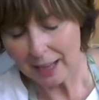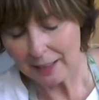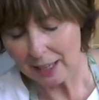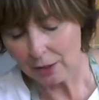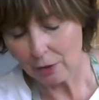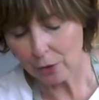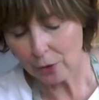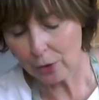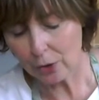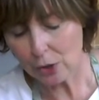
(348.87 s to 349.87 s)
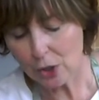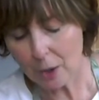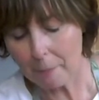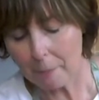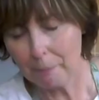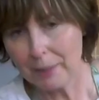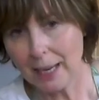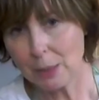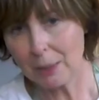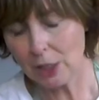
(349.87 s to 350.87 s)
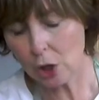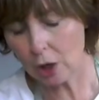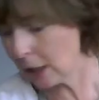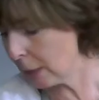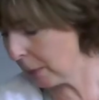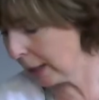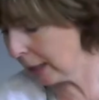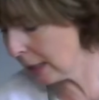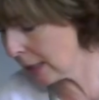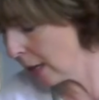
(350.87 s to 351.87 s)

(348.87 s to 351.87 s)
and then threw on some nice wee chocolate sprinkles.